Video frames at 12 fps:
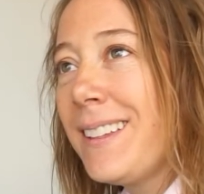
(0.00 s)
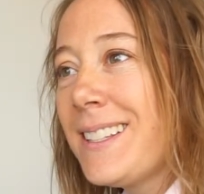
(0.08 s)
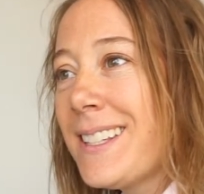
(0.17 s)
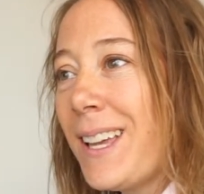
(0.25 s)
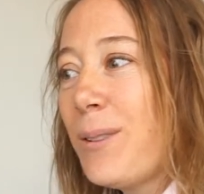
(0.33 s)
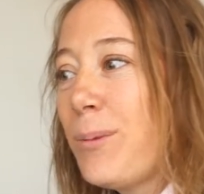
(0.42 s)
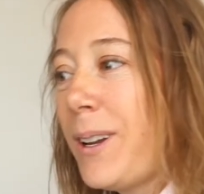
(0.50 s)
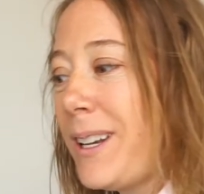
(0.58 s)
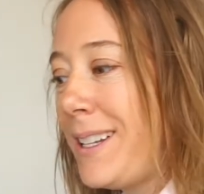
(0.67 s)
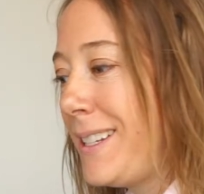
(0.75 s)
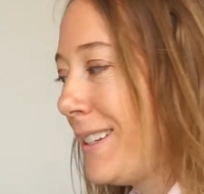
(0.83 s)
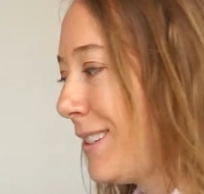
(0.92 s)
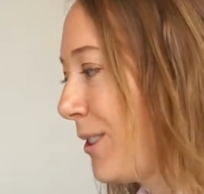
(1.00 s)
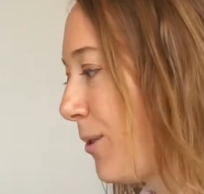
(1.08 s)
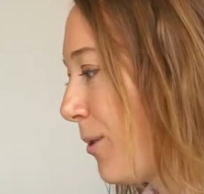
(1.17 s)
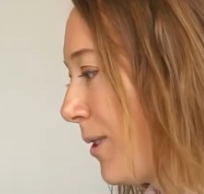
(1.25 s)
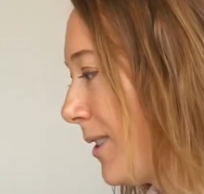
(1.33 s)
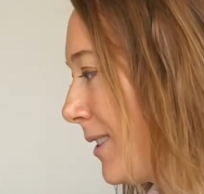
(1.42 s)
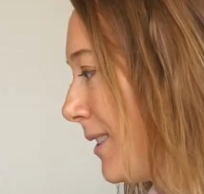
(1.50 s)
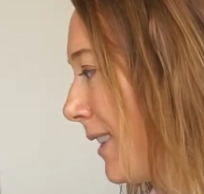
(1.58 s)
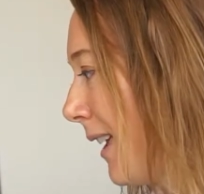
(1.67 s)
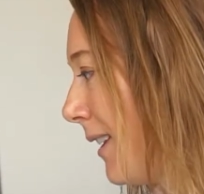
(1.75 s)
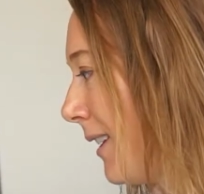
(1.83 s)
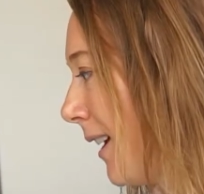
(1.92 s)
Design Abroad India is a course
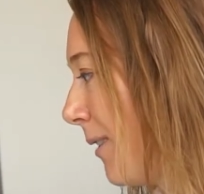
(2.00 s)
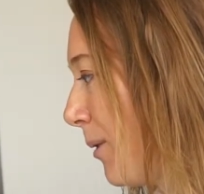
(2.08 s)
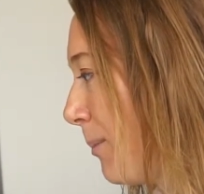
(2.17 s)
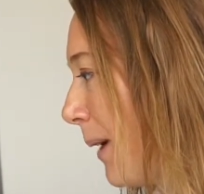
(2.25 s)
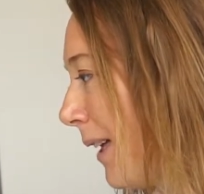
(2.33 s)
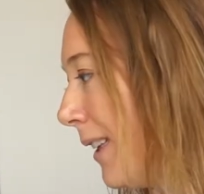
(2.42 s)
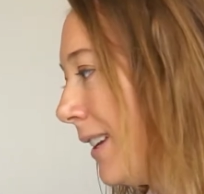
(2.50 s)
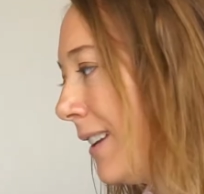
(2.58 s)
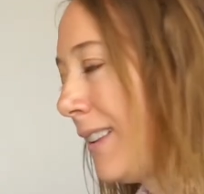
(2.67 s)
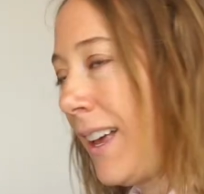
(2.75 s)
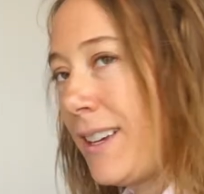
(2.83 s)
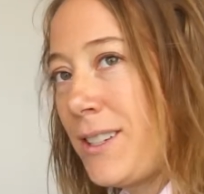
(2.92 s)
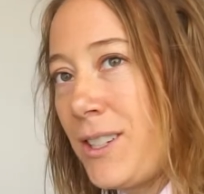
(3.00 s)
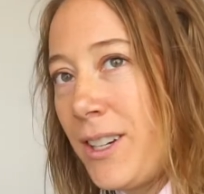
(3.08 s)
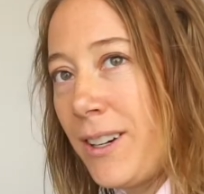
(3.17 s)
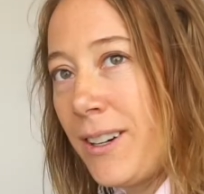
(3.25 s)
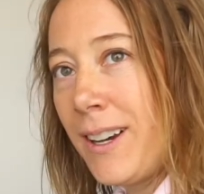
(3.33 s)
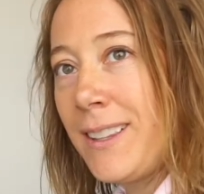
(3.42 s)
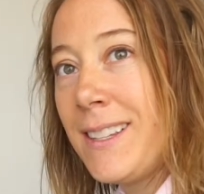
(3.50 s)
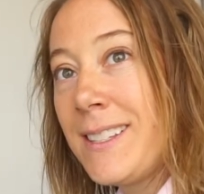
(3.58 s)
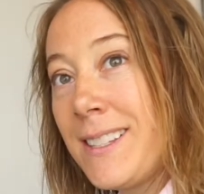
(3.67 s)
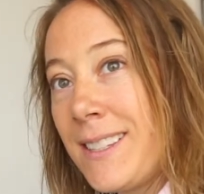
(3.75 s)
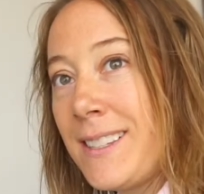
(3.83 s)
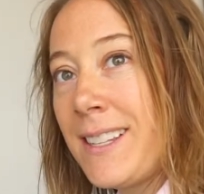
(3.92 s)
that we piloted last year, and this
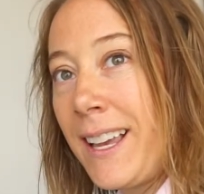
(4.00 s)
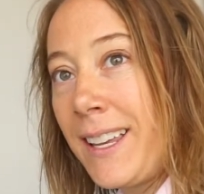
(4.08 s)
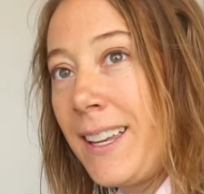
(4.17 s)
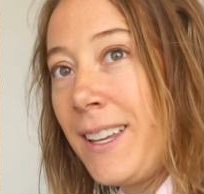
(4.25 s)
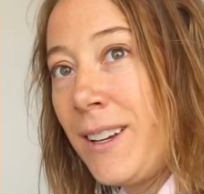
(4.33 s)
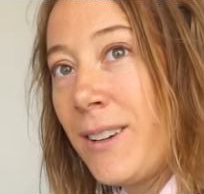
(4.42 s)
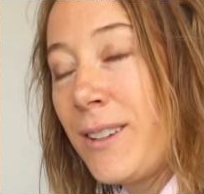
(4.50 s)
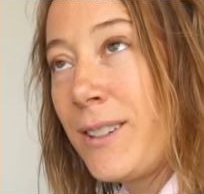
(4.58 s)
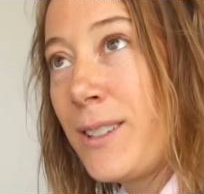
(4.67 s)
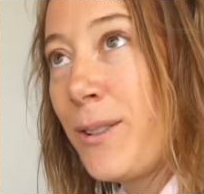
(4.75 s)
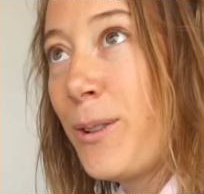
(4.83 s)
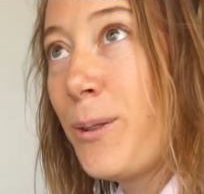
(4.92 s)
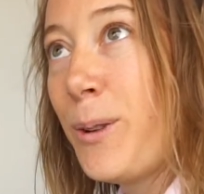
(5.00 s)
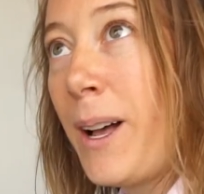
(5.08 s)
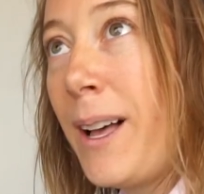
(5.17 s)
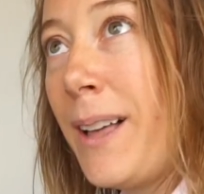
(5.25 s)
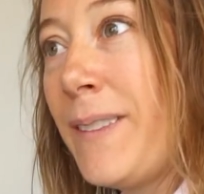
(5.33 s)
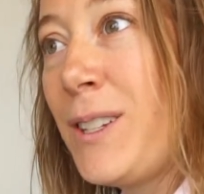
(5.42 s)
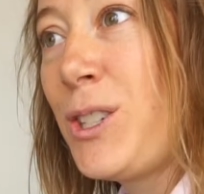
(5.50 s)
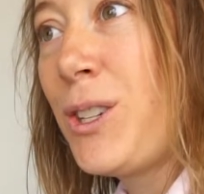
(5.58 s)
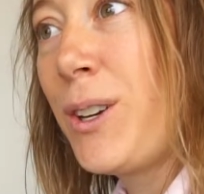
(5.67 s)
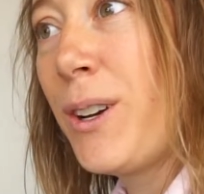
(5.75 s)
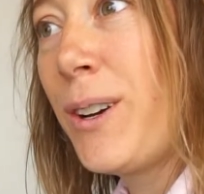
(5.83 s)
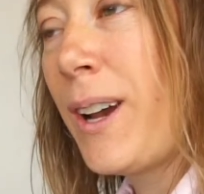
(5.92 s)
is the second year. So this
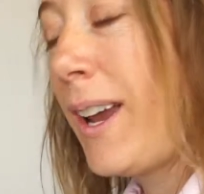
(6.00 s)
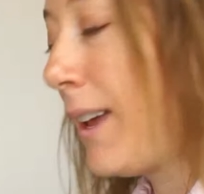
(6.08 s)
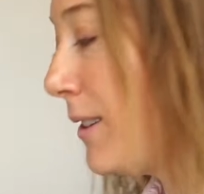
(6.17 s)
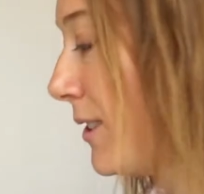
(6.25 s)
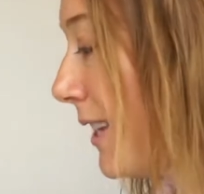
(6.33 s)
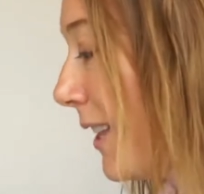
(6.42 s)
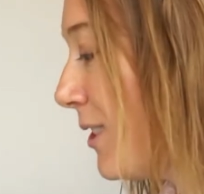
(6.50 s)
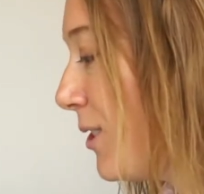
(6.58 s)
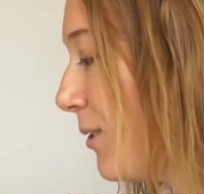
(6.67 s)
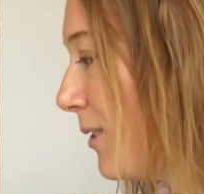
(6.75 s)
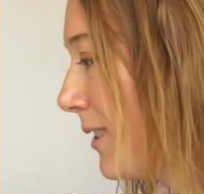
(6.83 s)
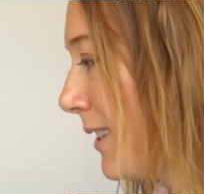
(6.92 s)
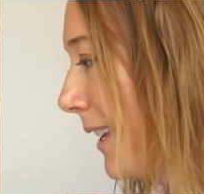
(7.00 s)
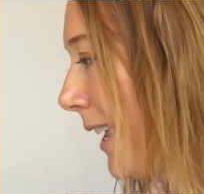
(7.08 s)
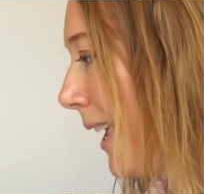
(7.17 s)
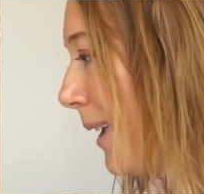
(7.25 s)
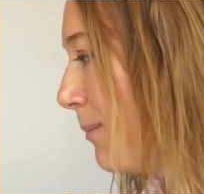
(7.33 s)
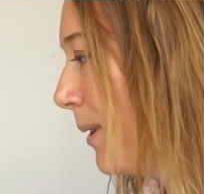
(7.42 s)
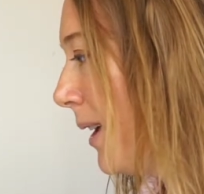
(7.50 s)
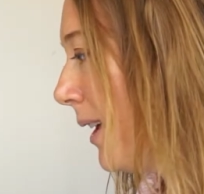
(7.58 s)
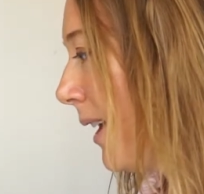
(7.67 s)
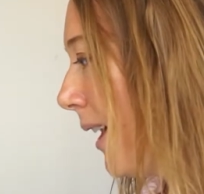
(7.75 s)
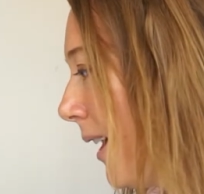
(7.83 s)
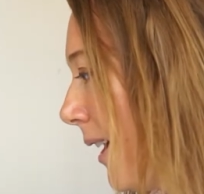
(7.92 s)
year I had 10 students that came
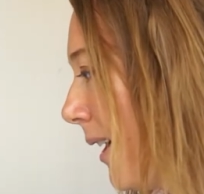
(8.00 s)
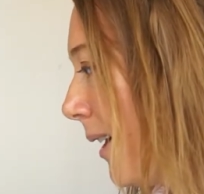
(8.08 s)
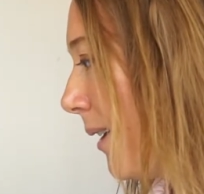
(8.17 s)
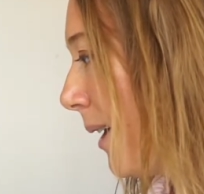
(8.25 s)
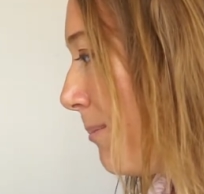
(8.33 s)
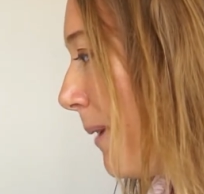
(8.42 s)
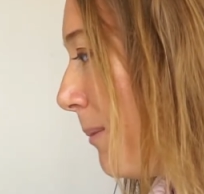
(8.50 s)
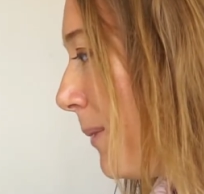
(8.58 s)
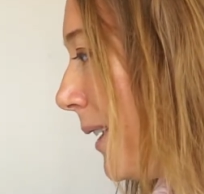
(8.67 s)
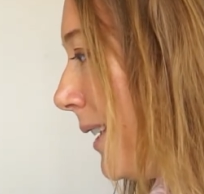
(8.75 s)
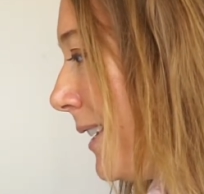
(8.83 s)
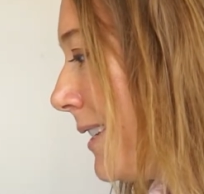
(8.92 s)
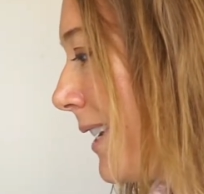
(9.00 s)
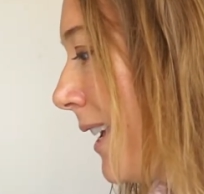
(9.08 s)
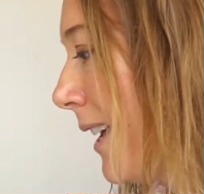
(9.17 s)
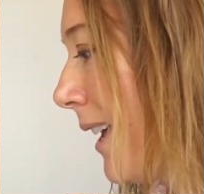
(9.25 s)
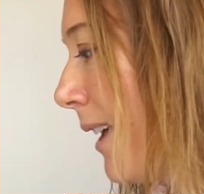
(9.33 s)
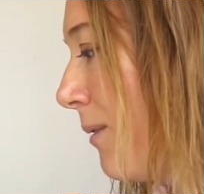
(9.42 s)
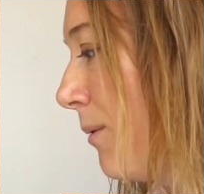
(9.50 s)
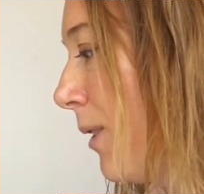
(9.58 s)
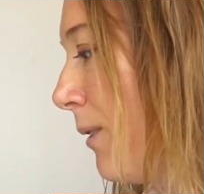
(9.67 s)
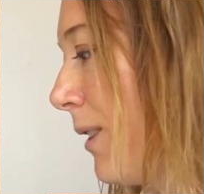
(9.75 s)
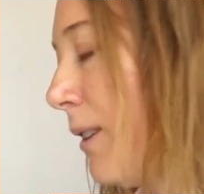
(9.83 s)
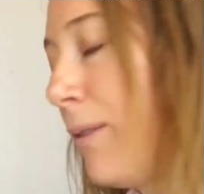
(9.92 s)
and met me in India, and we
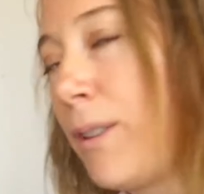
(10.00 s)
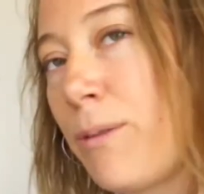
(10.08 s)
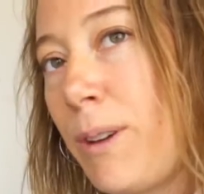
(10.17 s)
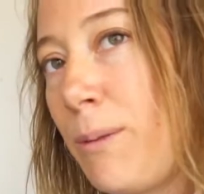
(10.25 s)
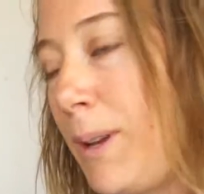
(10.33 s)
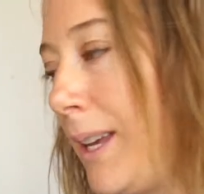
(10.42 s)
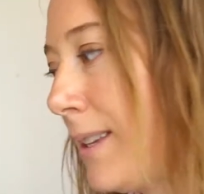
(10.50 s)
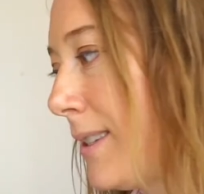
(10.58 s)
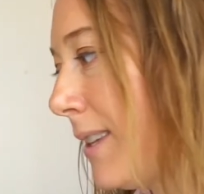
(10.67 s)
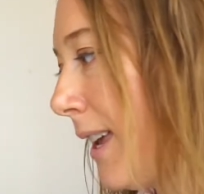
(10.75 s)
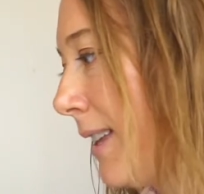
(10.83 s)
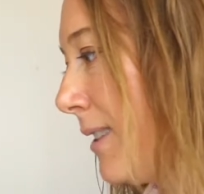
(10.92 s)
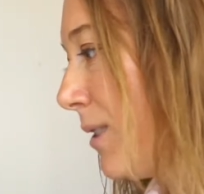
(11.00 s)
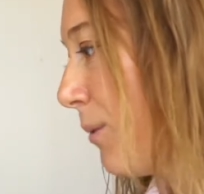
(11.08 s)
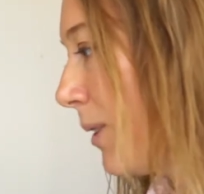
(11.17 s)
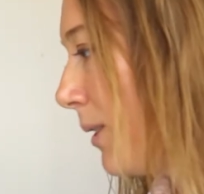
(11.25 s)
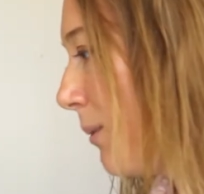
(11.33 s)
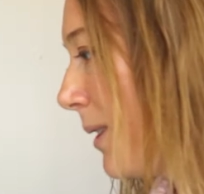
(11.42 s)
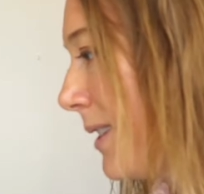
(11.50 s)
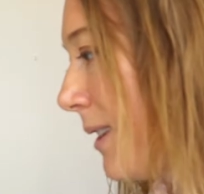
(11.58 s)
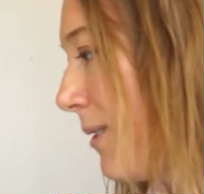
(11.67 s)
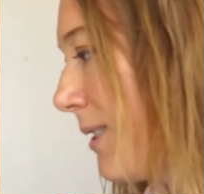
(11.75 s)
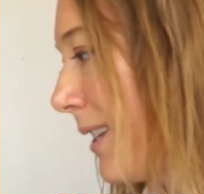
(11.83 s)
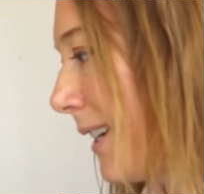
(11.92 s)
were there for 3 weeks. And so one of the ways I
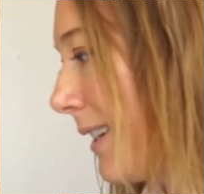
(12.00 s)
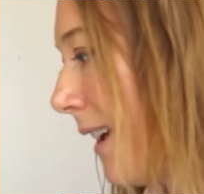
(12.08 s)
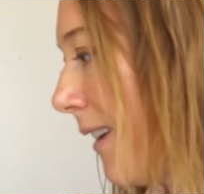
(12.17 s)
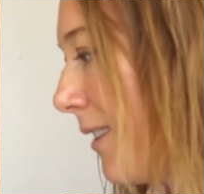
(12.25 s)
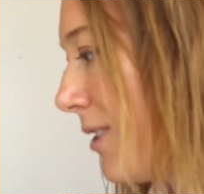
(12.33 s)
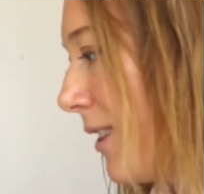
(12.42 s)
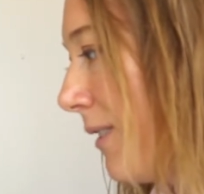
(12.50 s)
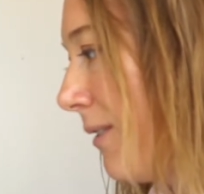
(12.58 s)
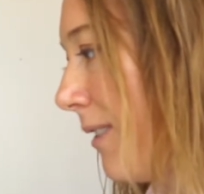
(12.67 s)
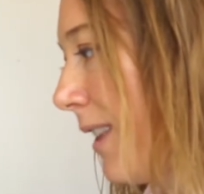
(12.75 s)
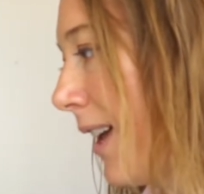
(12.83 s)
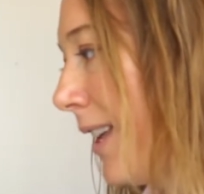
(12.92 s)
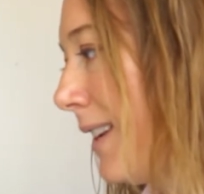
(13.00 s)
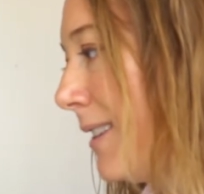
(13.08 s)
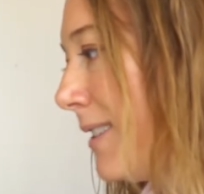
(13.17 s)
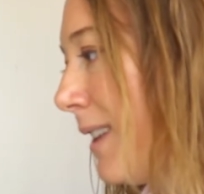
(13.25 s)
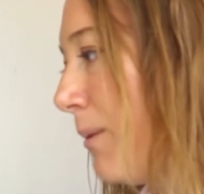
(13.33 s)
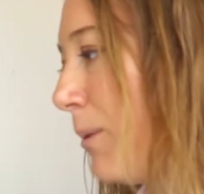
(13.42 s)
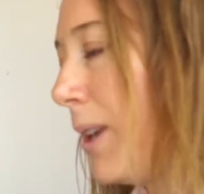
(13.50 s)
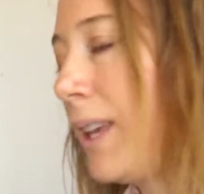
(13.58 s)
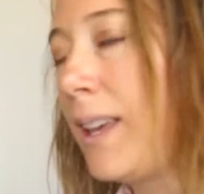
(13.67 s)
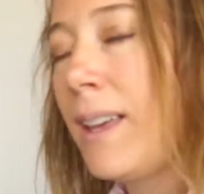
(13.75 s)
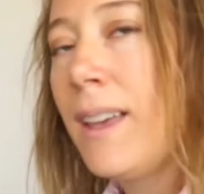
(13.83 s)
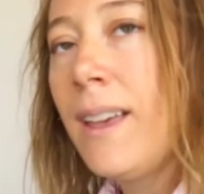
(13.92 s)
use technology for that is that
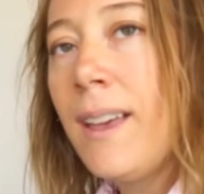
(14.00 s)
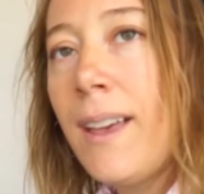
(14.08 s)
we